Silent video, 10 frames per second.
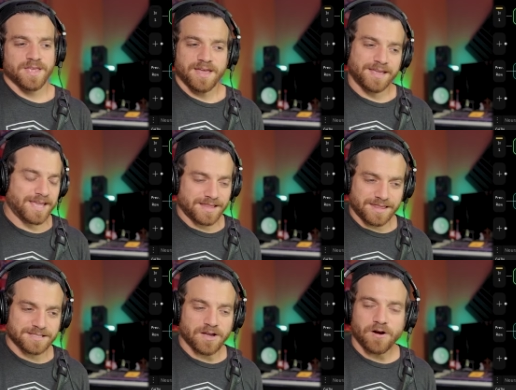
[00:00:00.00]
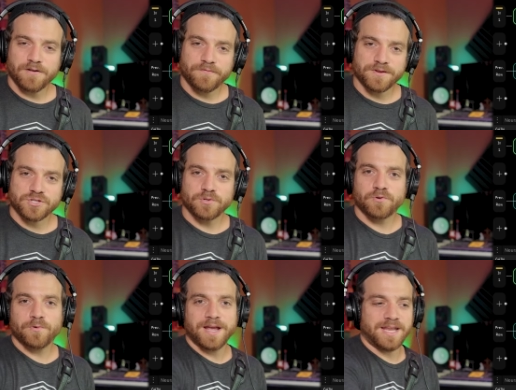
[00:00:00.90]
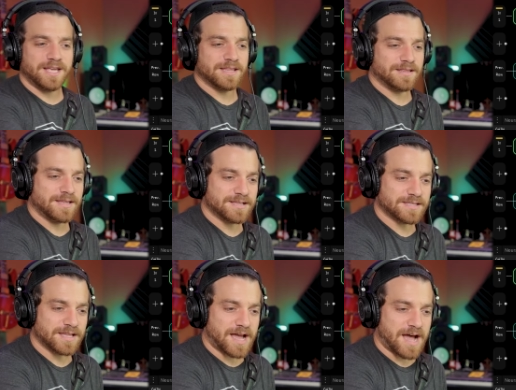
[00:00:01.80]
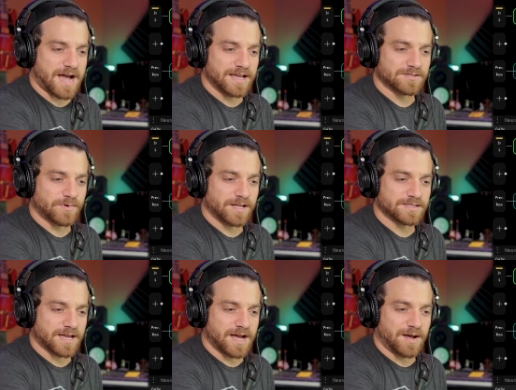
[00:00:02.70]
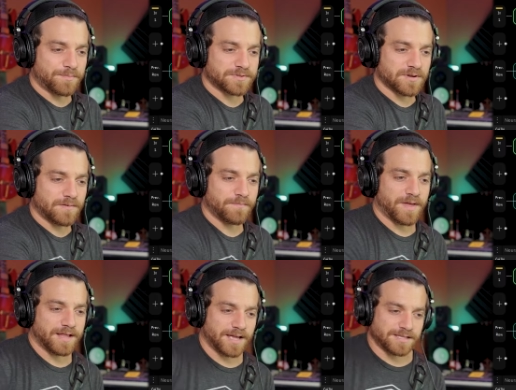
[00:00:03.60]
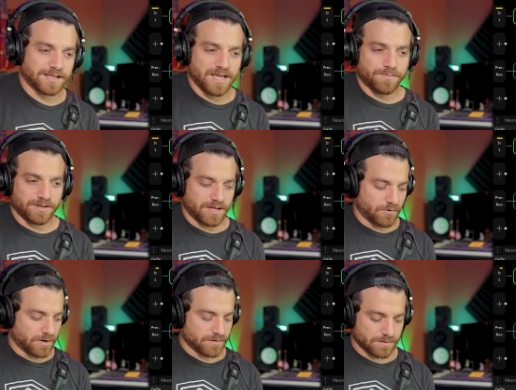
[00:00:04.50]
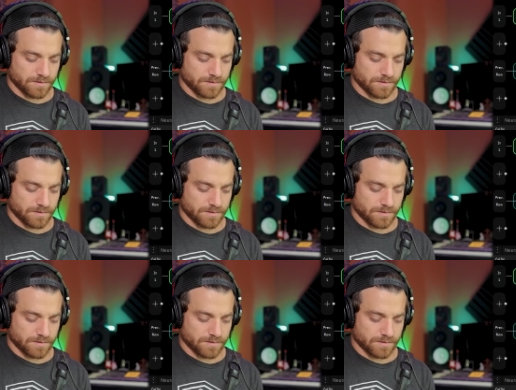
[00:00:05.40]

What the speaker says: I get this artificial graininess in the highs when it's up, so I like to keep it lower.